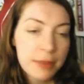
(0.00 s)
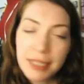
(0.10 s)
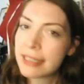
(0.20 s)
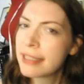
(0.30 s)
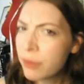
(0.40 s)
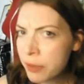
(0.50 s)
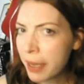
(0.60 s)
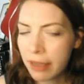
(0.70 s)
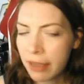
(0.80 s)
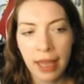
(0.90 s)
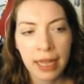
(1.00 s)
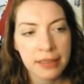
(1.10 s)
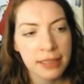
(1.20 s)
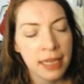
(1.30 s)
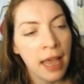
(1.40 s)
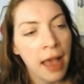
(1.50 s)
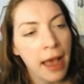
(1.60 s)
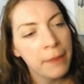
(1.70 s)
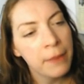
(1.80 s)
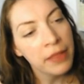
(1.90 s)
So yeah, see what you make of that.
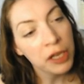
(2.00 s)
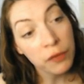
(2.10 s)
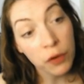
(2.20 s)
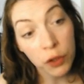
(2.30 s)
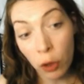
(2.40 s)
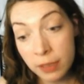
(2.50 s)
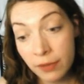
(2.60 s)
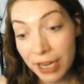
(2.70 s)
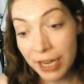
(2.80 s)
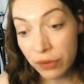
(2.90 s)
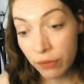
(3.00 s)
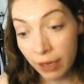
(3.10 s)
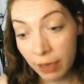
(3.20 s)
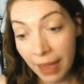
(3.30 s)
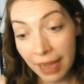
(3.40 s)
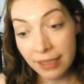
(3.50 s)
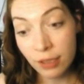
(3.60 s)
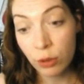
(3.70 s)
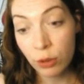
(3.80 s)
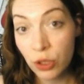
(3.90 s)
And then you've got your observation feedback.
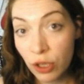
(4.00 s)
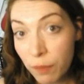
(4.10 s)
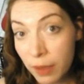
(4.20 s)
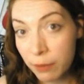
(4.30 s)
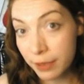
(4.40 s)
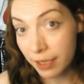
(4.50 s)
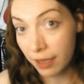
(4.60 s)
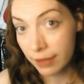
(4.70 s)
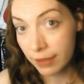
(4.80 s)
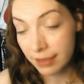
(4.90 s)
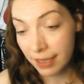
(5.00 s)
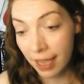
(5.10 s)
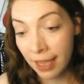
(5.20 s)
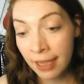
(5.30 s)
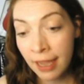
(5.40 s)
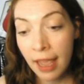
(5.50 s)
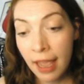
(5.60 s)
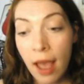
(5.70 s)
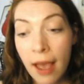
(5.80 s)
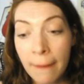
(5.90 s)
So you should have been observed this year.
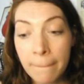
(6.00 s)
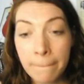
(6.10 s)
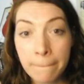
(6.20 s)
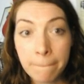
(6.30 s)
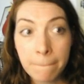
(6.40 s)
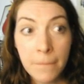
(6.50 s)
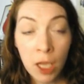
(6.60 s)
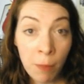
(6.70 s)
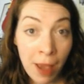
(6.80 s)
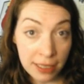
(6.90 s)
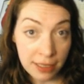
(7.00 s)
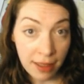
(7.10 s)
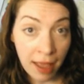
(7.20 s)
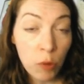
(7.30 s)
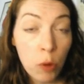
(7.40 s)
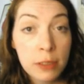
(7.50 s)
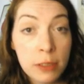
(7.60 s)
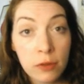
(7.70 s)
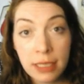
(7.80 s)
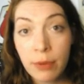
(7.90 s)
Go back to that. What
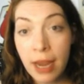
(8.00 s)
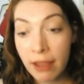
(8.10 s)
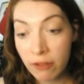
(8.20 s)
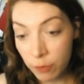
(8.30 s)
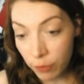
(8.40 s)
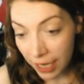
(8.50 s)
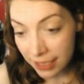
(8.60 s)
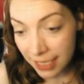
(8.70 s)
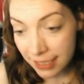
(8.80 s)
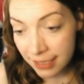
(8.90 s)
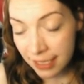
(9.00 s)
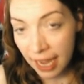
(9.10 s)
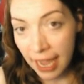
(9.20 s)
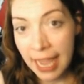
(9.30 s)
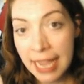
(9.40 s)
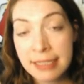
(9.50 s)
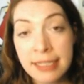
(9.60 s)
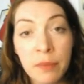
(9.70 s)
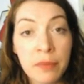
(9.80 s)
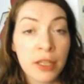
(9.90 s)
was your deliberate area of practice? Is it
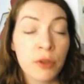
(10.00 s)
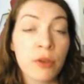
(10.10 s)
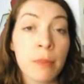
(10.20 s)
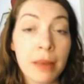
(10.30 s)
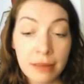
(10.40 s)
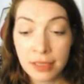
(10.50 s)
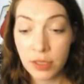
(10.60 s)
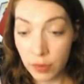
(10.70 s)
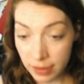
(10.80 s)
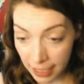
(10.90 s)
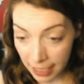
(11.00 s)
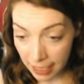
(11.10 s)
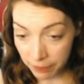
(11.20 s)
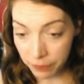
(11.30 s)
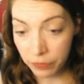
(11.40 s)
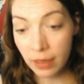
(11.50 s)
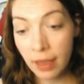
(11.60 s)
something that you can build into your scheme?